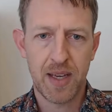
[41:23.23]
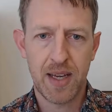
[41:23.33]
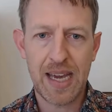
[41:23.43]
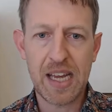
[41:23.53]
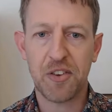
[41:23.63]

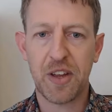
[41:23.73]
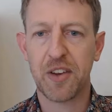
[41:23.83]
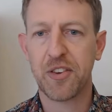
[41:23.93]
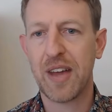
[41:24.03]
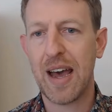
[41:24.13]

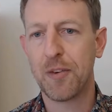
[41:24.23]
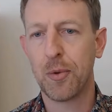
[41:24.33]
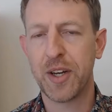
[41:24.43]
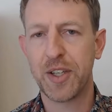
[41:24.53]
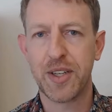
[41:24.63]
e6, after
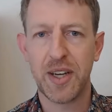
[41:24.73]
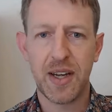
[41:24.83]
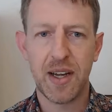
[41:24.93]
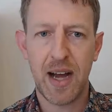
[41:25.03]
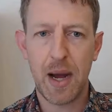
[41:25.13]
which
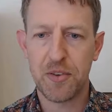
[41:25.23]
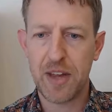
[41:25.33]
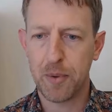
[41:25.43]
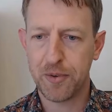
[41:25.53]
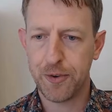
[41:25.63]
I was
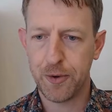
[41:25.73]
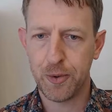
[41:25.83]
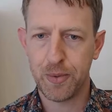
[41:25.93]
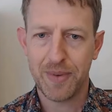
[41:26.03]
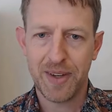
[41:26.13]
able to